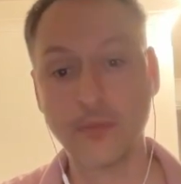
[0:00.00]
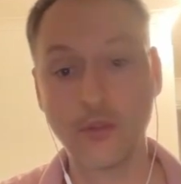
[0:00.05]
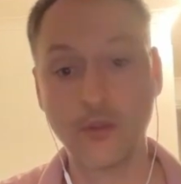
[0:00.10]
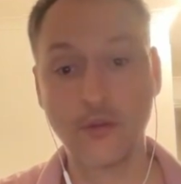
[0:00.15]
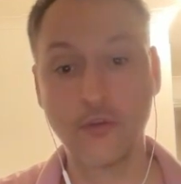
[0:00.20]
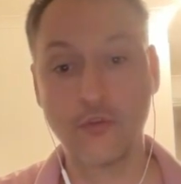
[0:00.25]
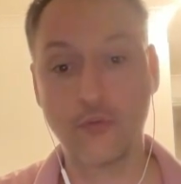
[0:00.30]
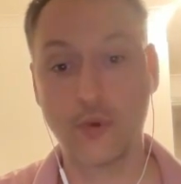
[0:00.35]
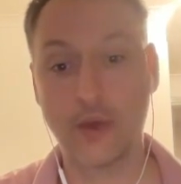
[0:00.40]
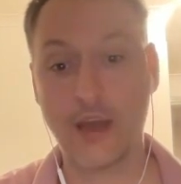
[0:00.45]

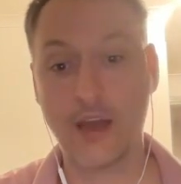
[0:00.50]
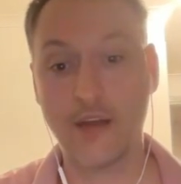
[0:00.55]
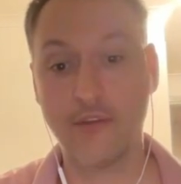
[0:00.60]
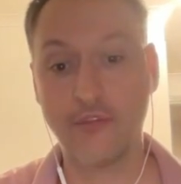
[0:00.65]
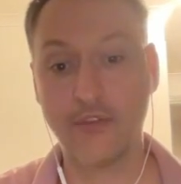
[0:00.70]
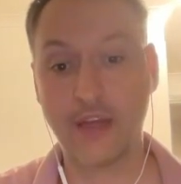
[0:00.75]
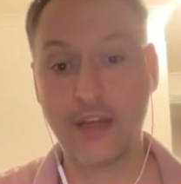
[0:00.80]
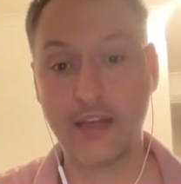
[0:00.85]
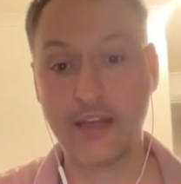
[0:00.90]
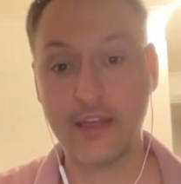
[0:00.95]
So we have
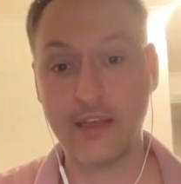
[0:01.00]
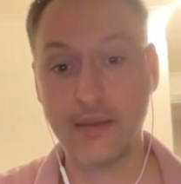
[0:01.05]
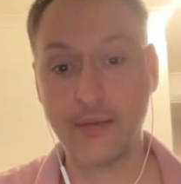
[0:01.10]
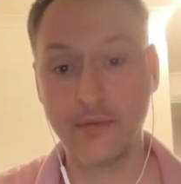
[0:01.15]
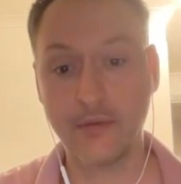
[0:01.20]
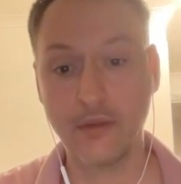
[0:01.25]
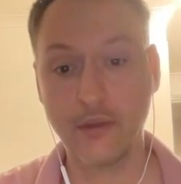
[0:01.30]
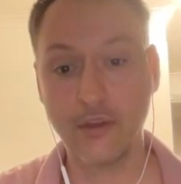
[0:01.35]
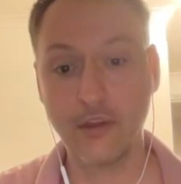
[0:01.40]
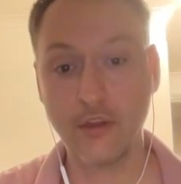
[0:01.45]
a
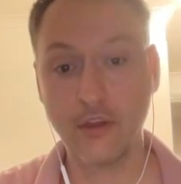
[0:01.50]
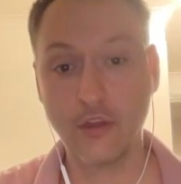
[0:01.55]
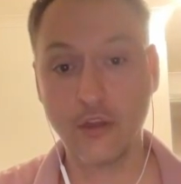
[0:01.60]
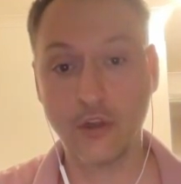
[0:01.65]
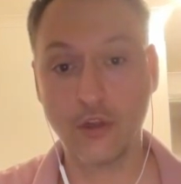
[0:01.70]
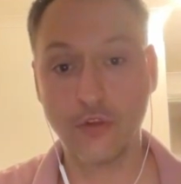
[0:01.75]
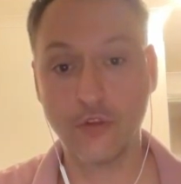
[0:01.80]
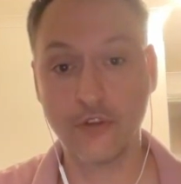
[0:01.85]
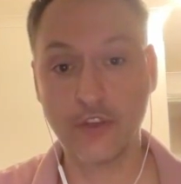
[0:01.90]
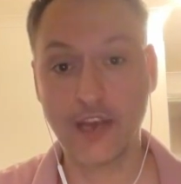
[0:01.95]

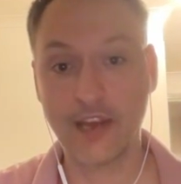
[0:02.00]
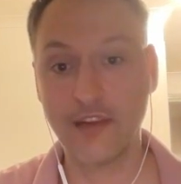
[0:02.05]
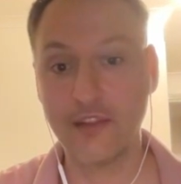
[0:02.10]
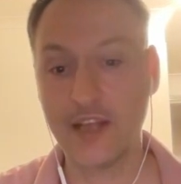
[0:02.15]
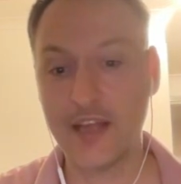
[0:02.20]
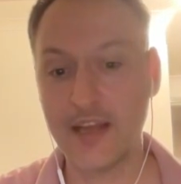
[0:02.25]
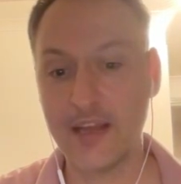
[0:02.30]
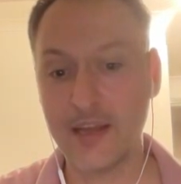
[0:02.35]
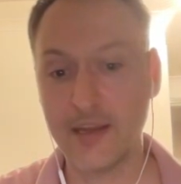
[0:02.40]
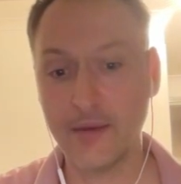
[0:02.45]
closed
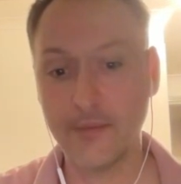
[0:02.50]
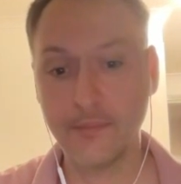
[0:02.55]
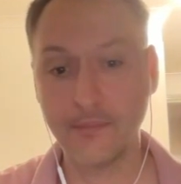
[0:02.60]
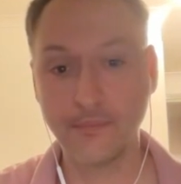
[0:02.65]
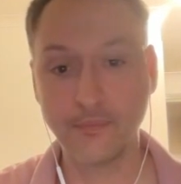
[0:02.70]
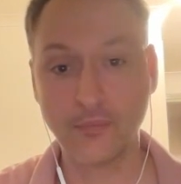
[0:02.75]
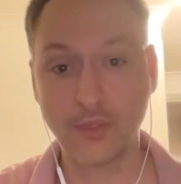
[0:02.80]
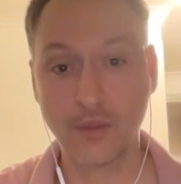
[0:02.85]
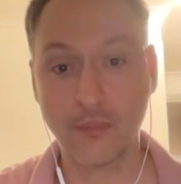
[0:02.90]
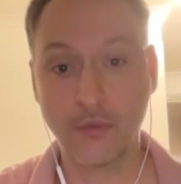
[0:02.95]
Catalan,
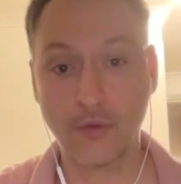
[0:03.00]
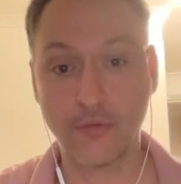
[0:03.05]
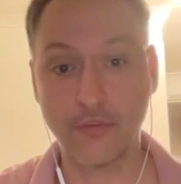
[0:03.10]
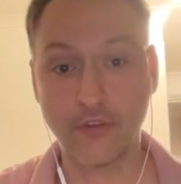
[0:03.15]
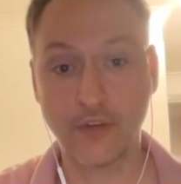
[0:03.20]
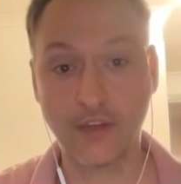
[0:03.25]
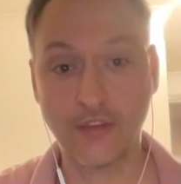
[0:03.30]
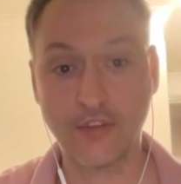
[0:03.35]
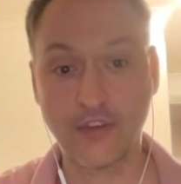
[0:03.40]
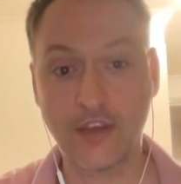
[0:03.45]
both
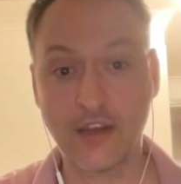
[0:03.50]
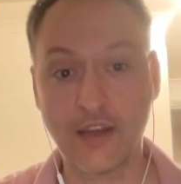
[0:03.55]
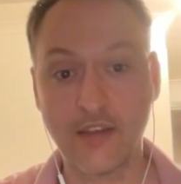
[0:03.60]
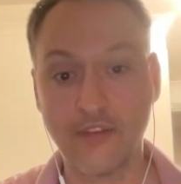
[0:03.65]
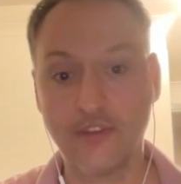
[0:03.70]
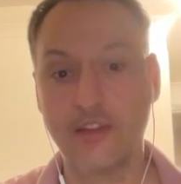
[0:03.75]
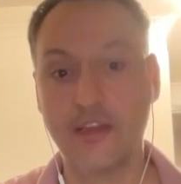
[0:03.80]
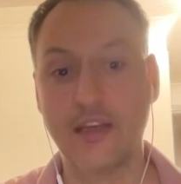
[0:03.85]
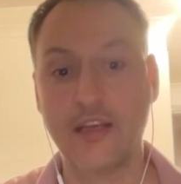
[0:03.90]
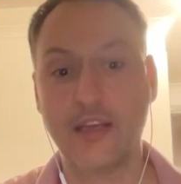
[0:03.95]
sides
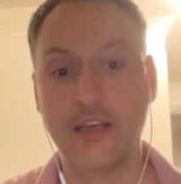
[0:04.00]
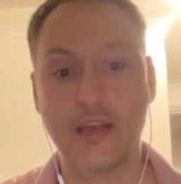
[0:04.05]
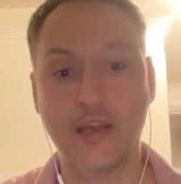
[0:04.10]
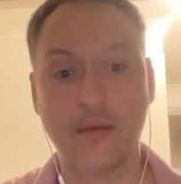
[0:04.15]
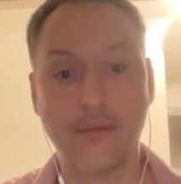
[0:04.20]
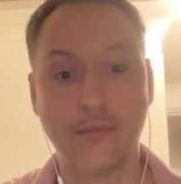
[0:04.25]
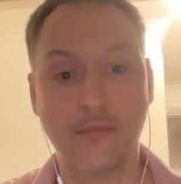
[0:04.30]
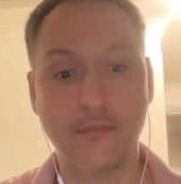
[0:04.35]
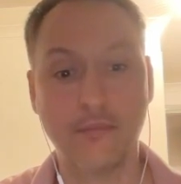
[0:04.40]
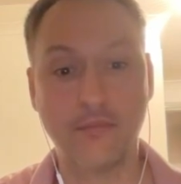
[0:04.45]
castling
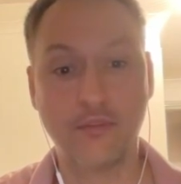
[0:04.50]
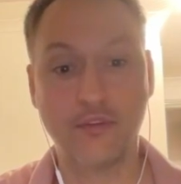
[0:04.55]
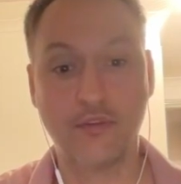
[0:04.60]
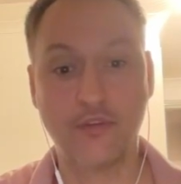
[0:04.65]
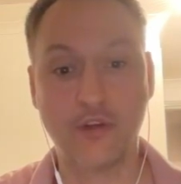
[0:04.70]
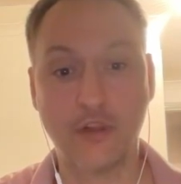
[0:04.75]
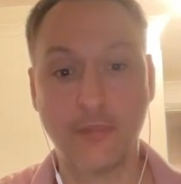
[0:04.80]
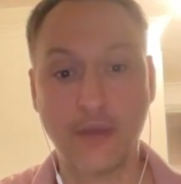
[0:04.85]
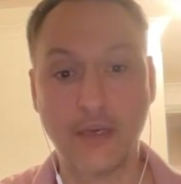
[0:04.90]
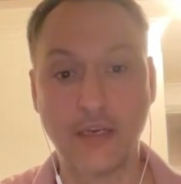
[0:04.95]
and
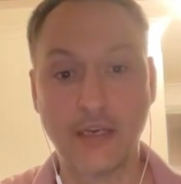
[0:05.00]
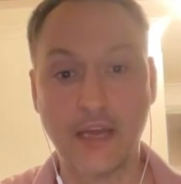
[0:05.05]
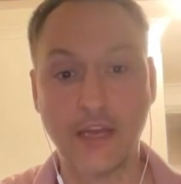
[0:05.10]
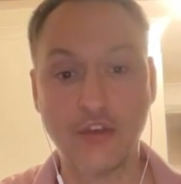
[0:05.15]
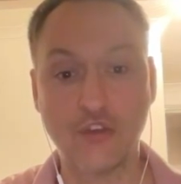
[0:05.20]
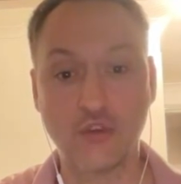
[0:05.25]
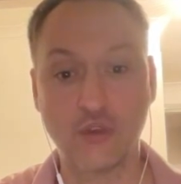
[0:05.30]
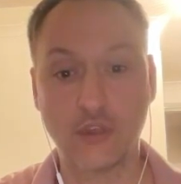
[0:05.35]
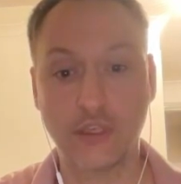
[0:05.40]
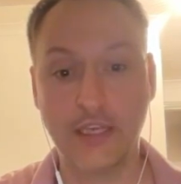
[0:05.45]
developing
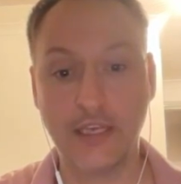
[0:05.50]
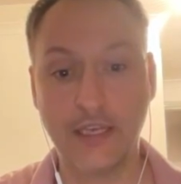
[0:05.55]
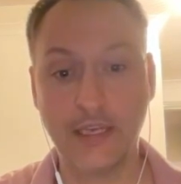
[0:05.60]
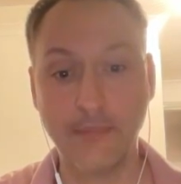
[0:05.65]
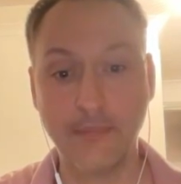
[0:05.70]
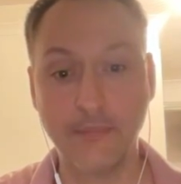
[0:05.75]
naturally.